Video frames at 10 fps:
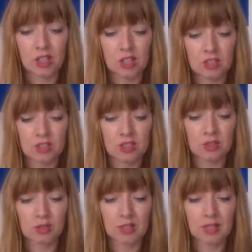
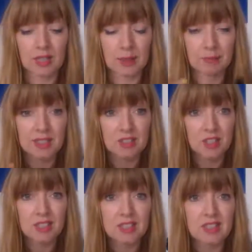So it's
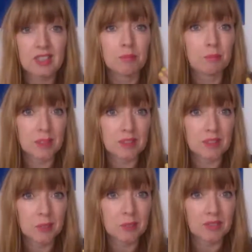nice. You can build it
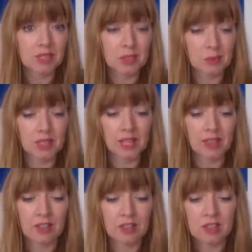up obviously with
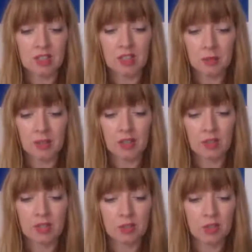layers. My
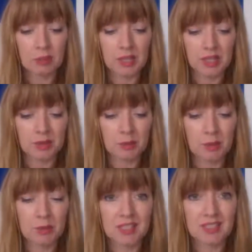only drawback at the
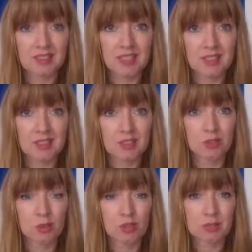moment is that it's a
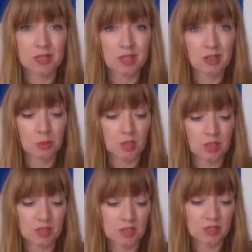short mascara
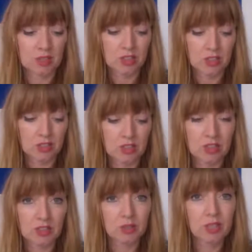wand,
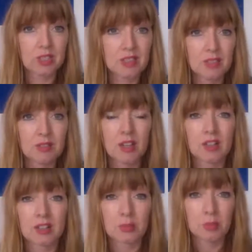so it's kind of harder
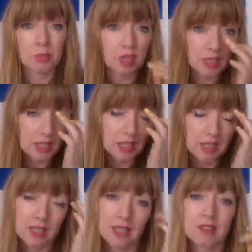to apply,
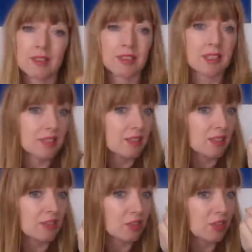and you need to
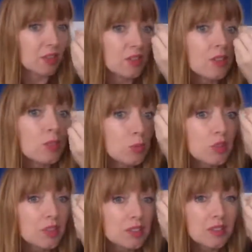turn it
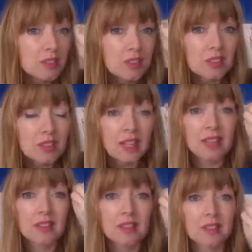towards you to get
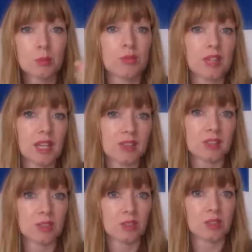into some of the
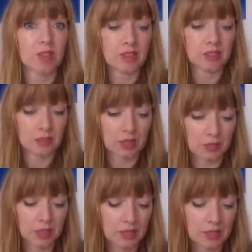lashes, or I do anyway.